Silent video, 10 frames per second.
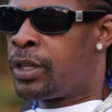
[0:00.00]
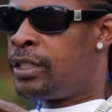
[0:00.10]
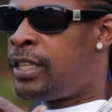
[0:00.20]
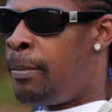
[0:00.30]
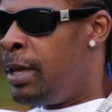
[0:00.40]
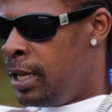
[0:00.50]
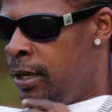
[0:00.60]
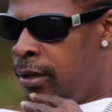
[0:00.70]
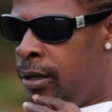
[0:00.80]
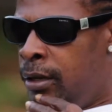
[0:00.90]
Tommy Lee,
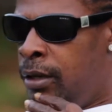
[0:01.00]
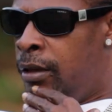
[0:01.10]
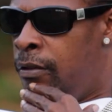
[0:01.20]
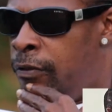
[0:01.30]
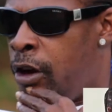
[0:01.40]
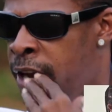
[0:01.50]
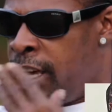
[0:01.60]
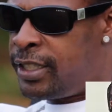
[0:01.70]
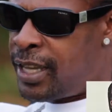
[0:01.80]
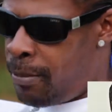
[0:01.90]
for an
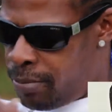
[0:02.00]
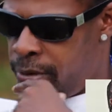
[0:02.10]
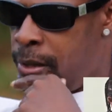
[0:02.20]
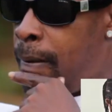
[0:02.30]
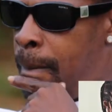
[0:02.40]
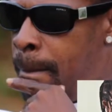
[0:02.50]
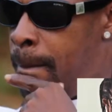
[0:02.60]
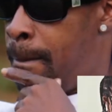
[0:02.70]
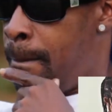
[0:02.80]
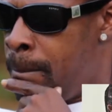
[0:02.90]
example.
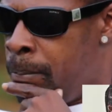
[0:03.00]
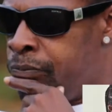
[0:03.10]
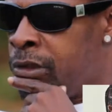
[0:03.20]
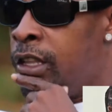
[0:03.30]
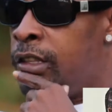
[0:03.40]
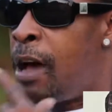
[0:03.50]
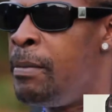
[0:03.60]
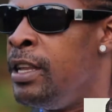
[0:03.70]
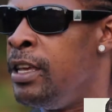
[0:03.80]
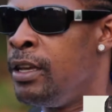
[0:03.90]

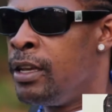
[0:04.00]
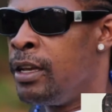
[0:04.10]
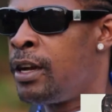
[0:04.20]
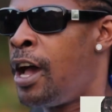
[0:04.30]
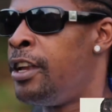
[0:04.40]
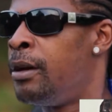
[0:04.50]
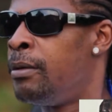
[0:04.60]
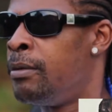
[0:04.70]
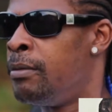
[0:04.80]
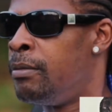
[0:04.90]
Tommy Lee kind of
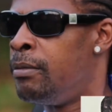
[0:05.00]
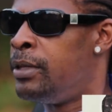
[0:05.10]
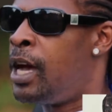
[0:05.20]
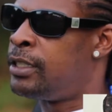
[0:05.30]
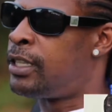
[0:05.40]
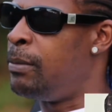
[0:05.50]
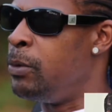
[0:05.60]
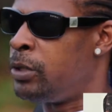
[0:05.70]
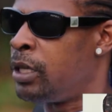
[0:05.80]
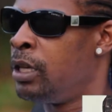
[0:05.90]
dancehall
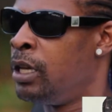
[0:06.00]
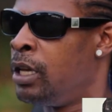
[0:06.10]
music